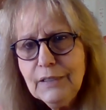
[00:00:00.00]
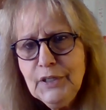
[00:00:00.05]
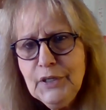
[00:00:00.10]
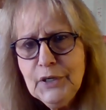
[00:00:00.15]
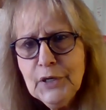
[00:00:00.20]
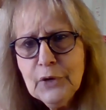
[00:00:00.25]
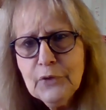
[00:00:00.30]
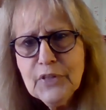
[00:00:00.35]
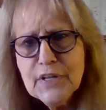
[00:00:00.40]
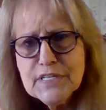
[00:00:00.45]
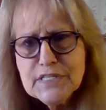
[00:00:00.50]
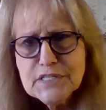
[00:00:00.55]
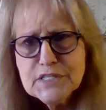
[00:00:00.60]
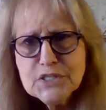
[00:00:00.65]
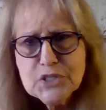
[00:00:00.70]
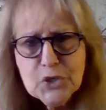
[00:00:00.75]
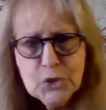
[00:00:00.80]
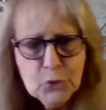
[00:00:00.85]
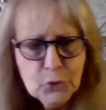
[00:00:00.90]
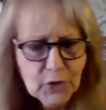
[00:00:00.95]
you know, this
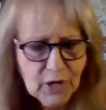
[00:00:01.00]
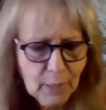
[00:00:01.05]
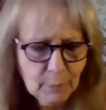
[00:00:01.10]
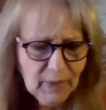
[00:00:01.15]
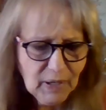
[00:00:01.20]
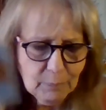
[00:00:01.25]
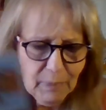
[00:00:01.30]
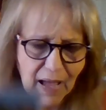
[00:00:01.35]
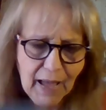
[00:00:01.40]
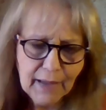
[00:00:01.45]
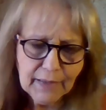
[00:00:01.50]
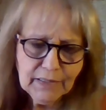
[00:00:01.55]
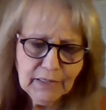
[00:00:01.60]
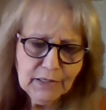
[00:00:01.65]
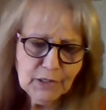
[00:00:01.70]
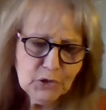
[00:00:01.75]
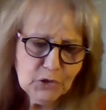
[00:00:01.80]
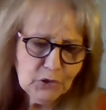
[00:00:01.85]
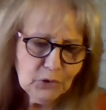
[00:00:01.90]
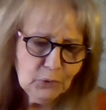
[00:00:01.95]
is you coming back
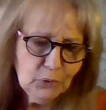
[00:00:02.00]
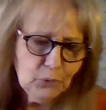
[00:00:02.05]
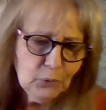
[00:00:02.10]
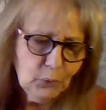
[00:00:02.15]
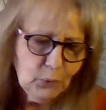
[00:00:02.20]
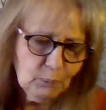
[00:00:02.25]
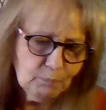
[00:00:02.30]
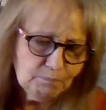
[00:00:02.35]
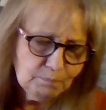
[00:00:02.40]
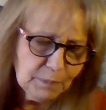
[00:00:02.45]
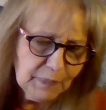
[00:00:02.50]
into